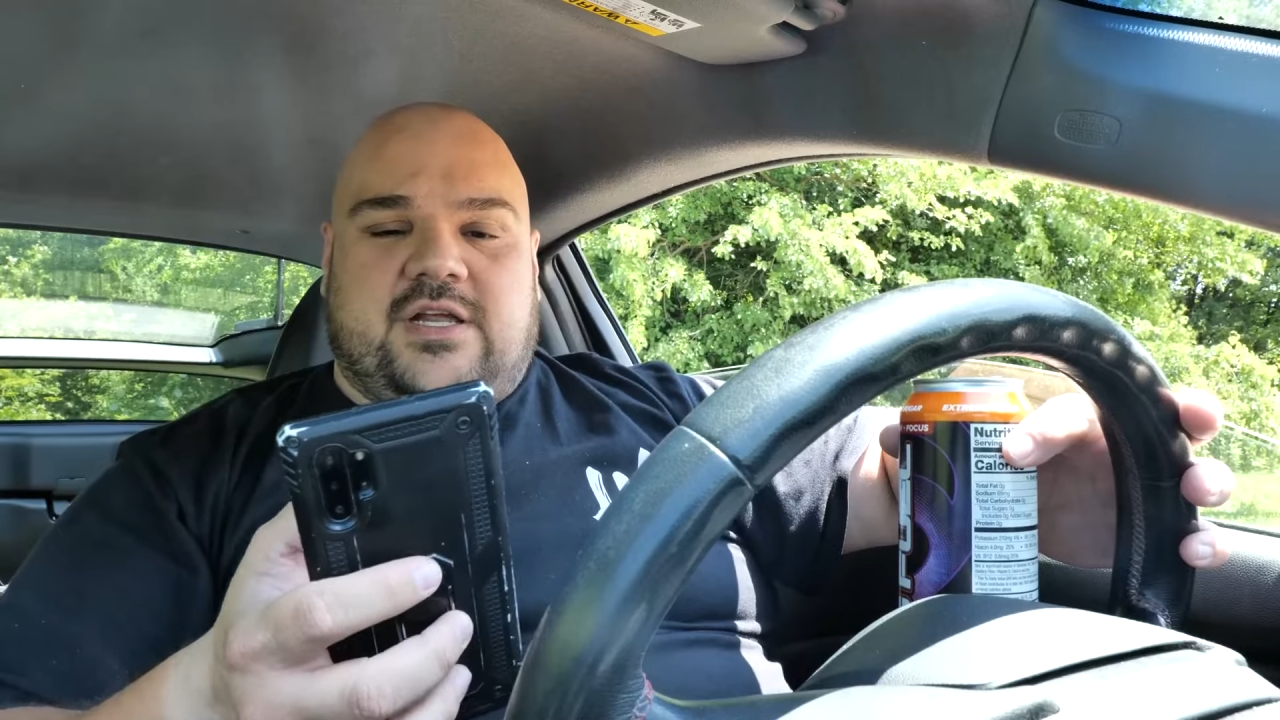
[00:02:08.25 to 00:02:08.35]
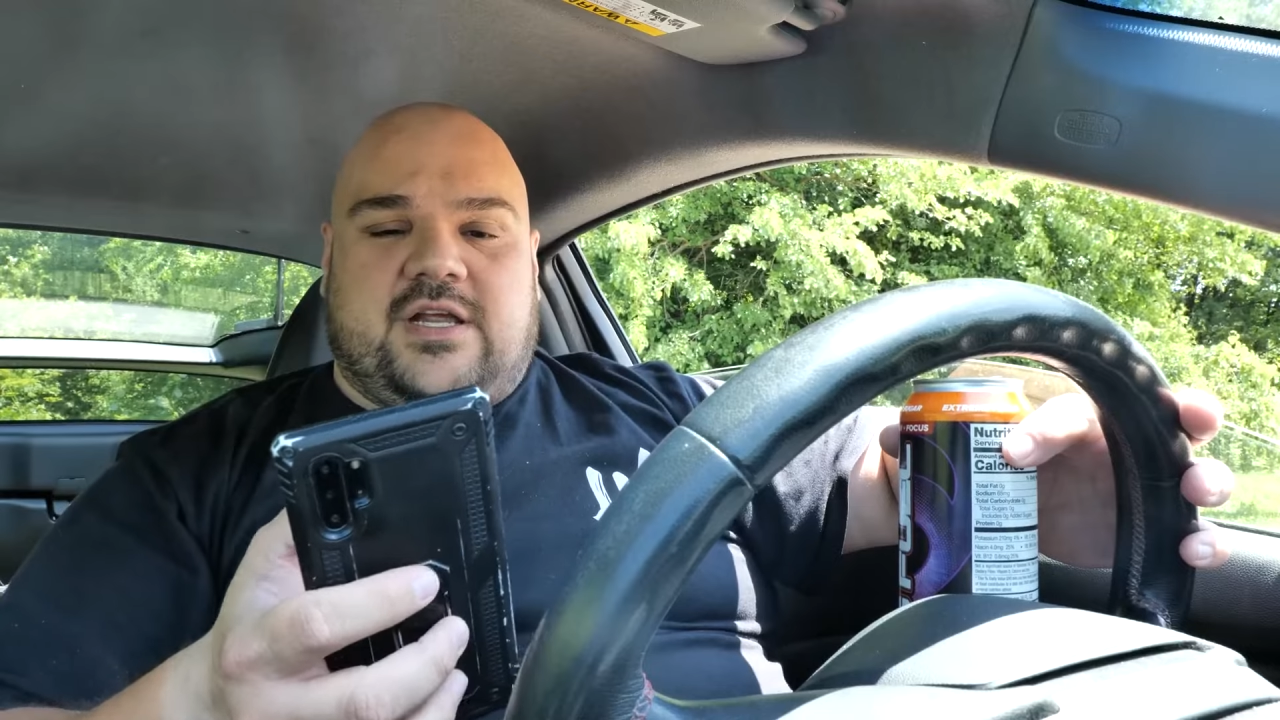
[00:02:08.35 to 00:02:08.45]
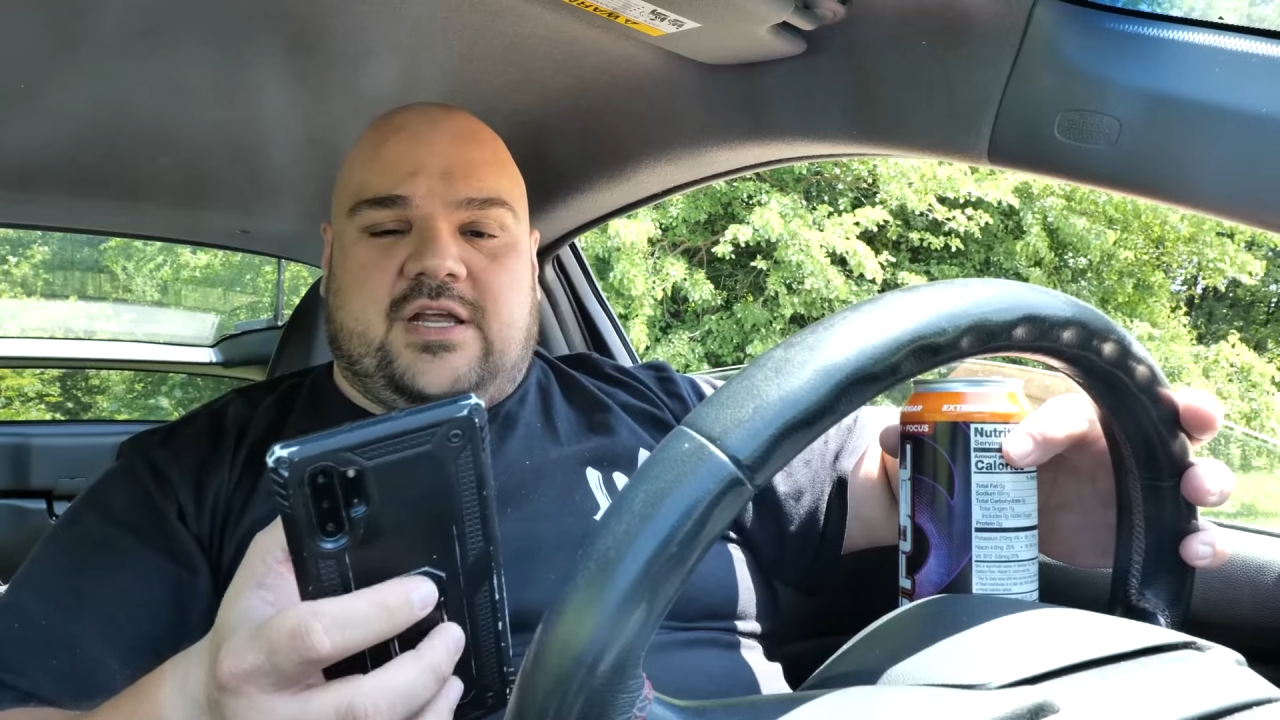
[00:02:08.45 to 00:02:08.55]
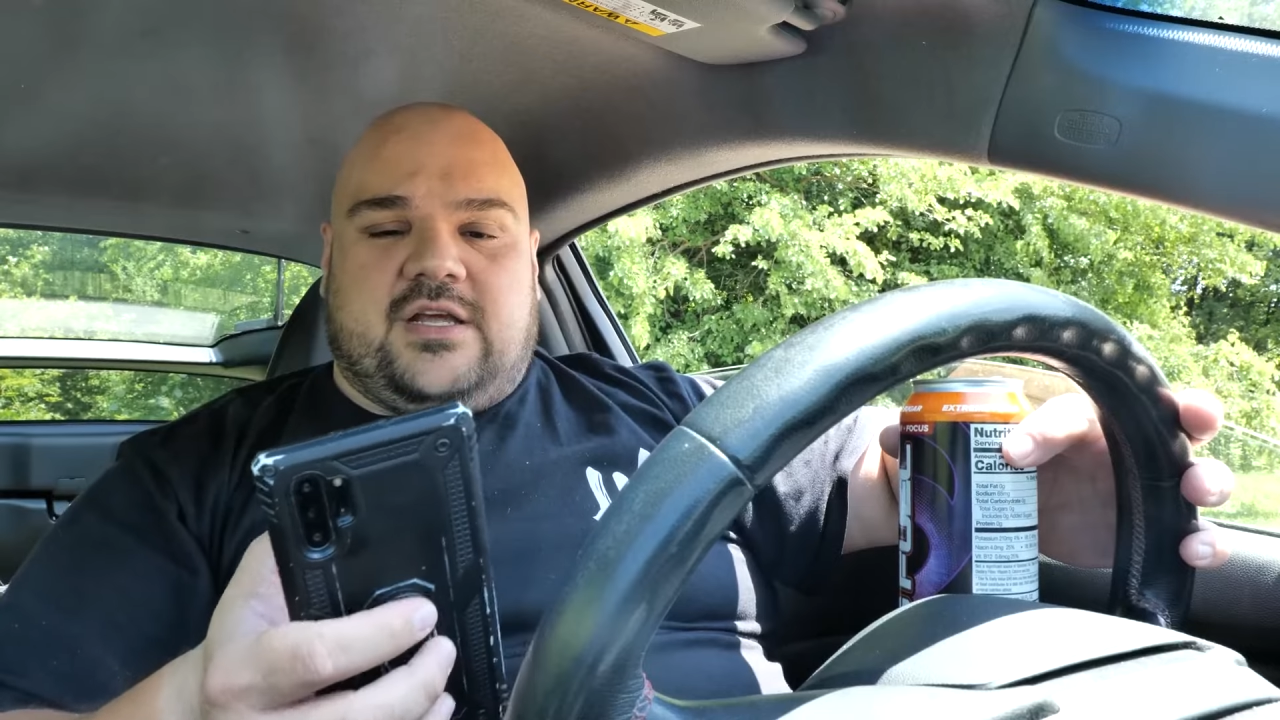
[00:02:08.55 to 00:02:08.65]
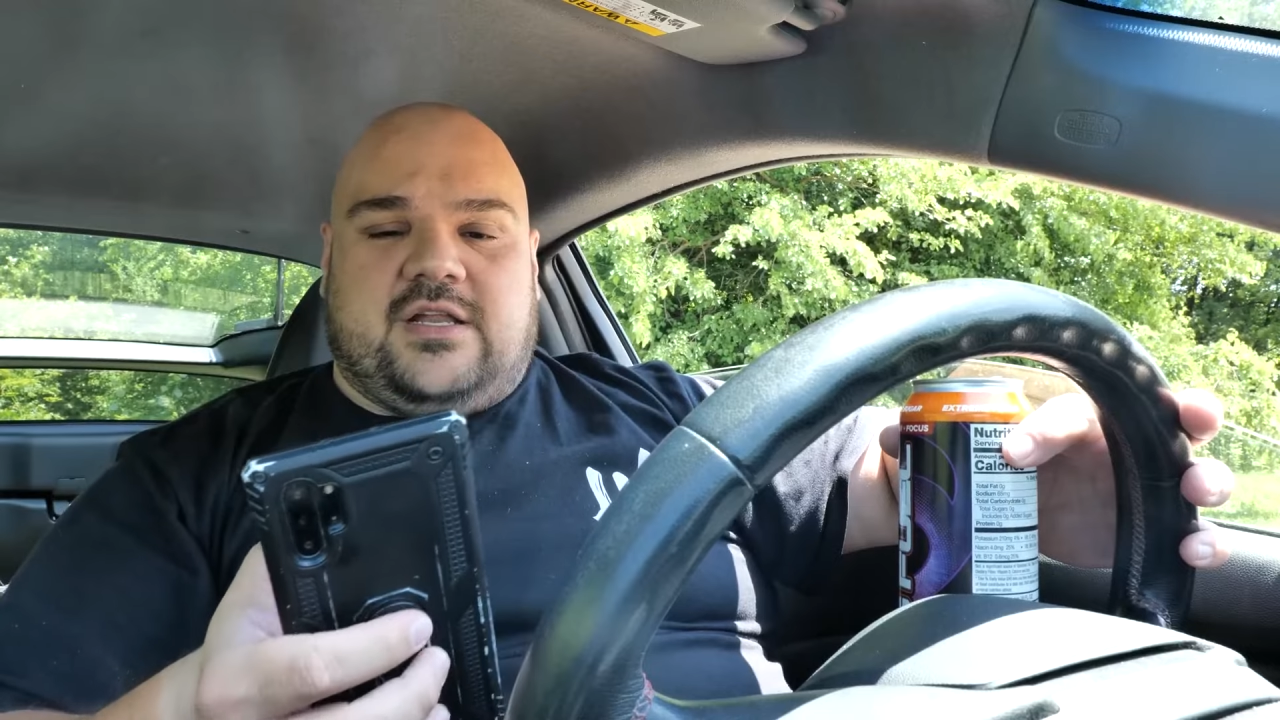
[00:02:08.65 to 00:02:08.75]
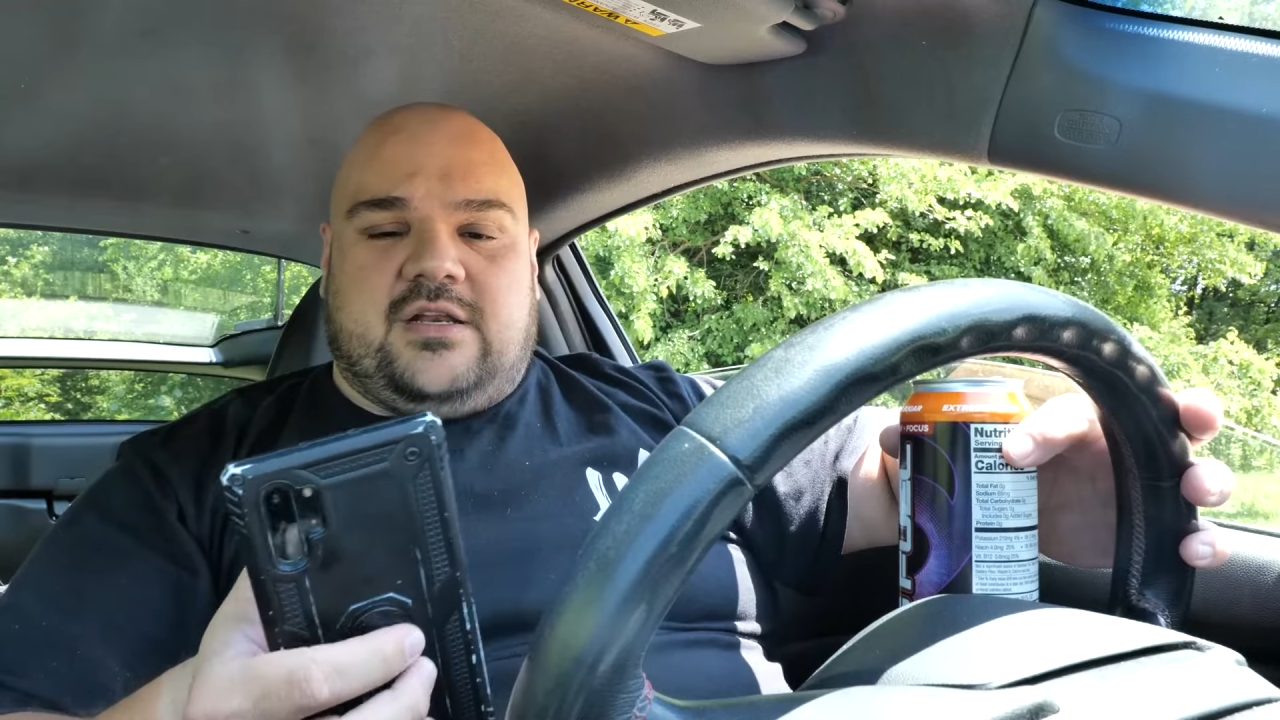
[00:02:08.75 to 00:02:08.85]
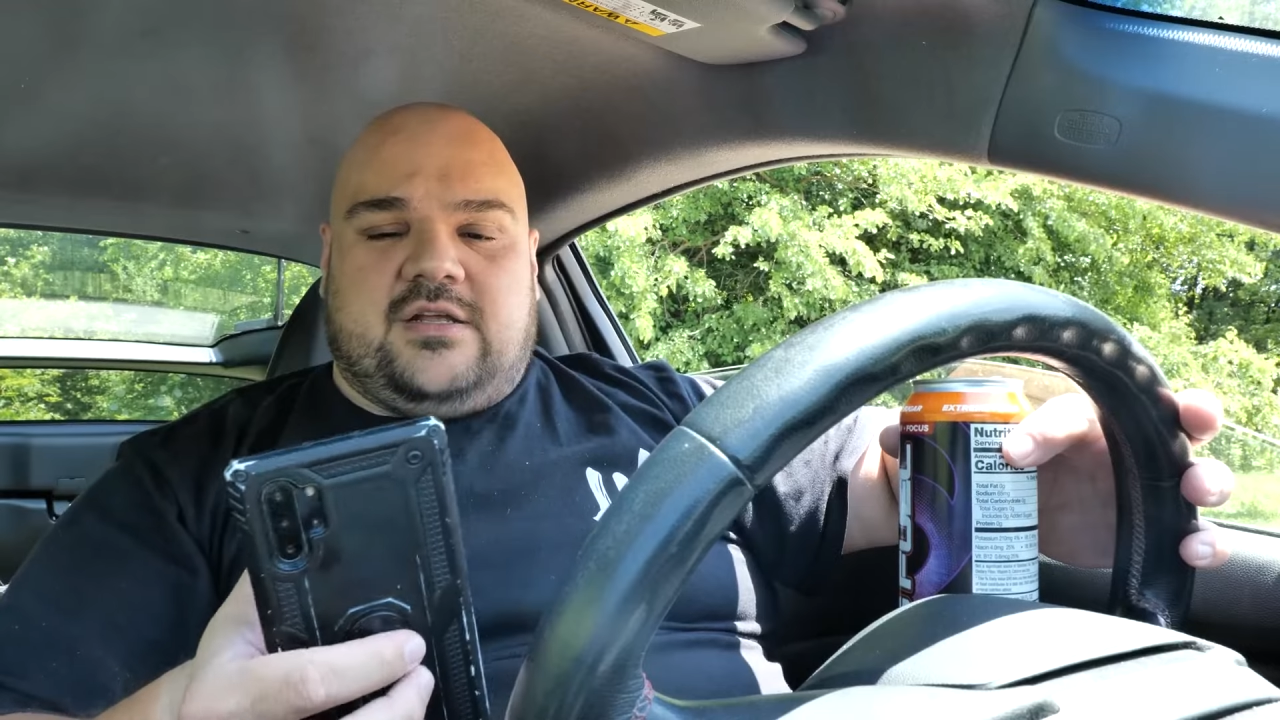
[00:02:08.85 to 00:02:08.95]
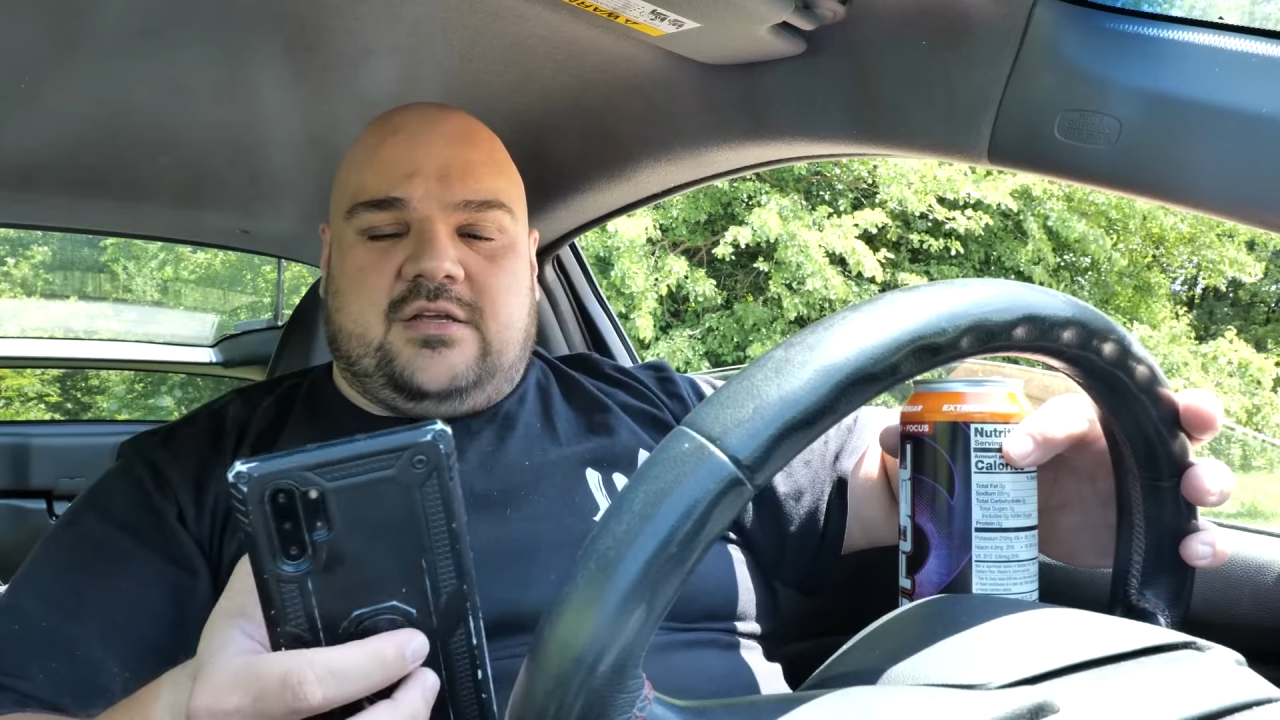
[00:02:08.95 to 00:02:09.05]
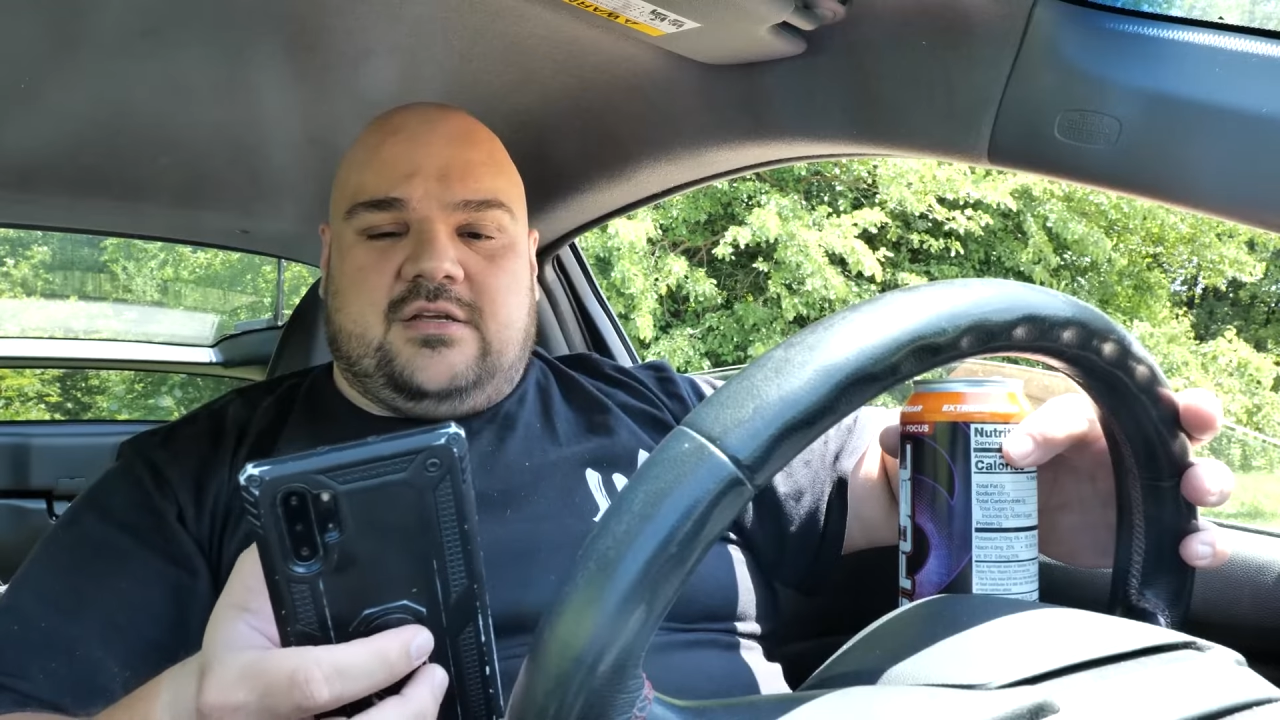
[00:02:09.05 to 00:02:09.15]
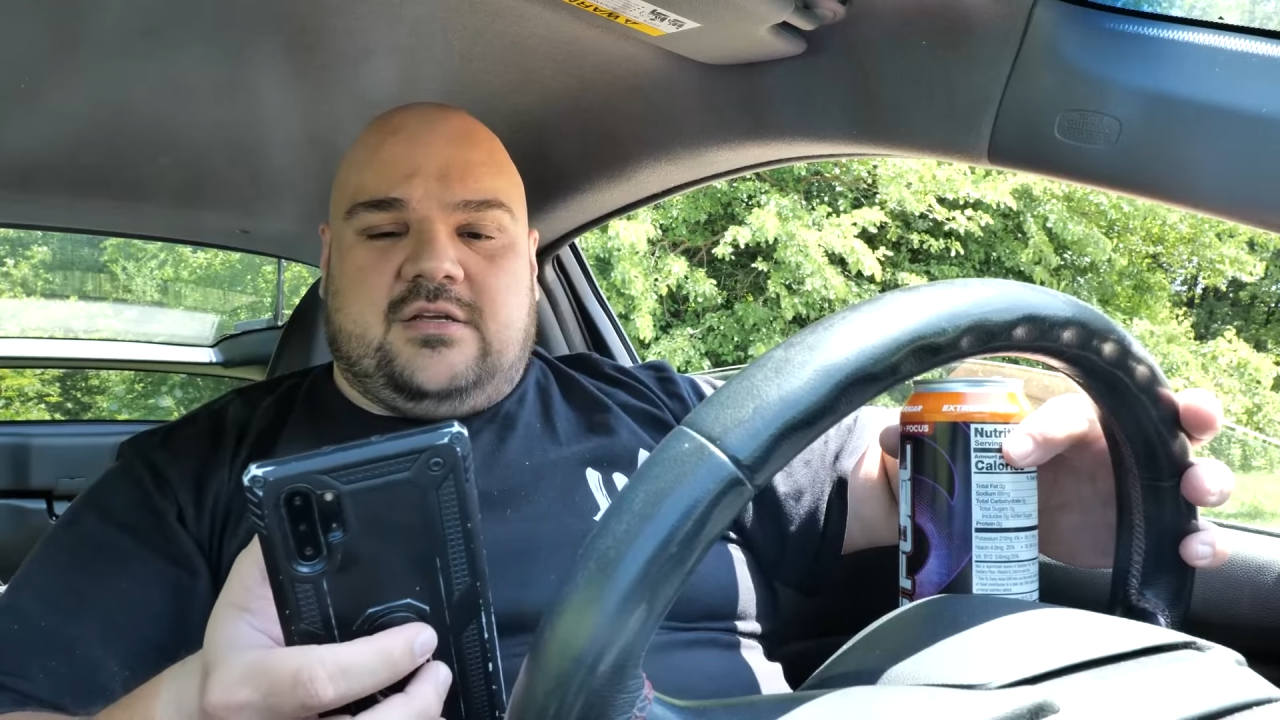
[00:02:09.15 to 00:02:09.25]

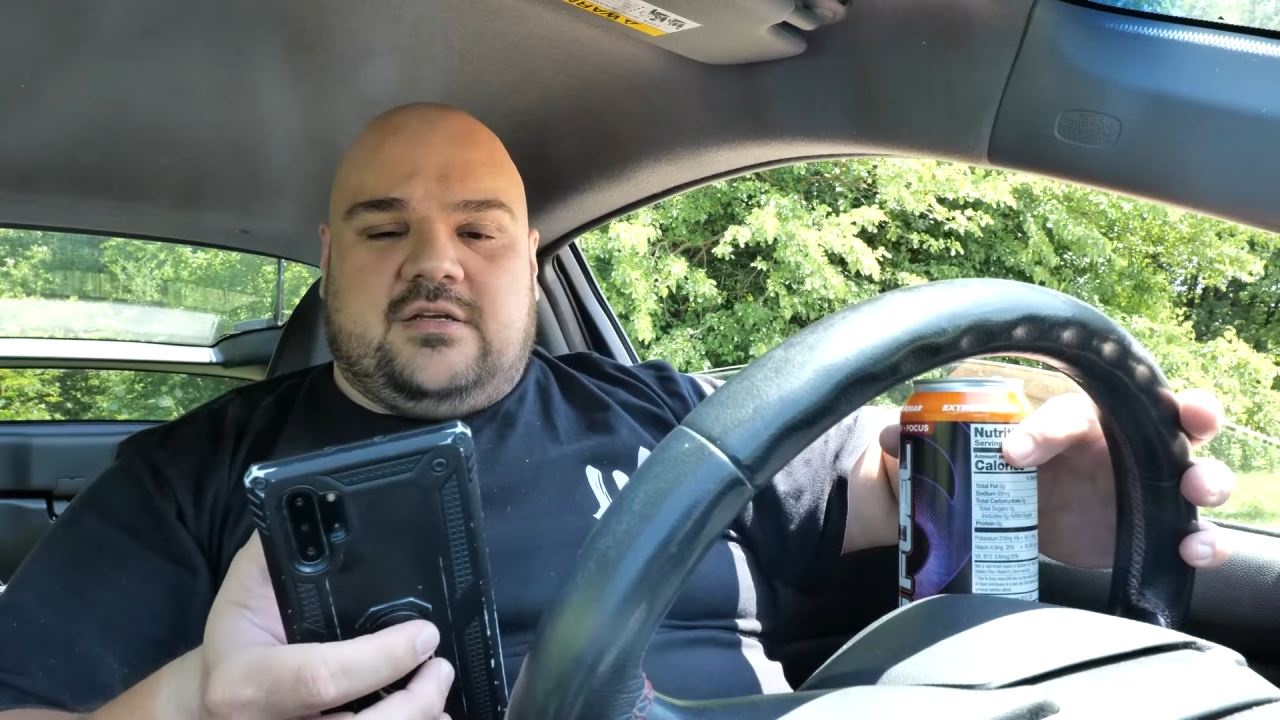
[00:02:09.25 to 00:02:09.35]
and